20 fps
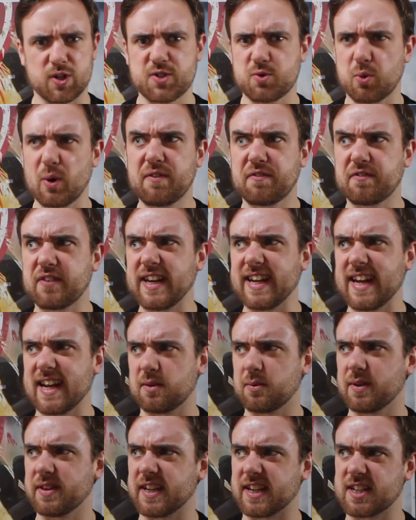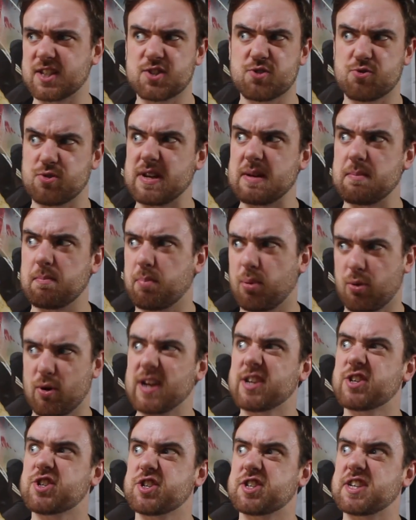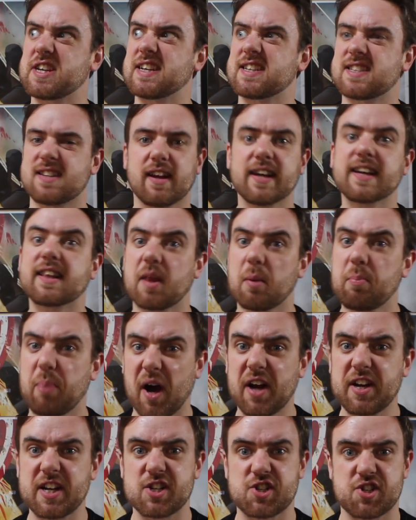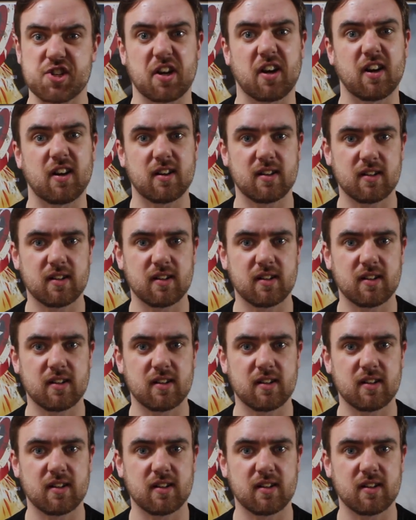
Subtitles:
swiftly and with extreme prejudice, like the Punisher.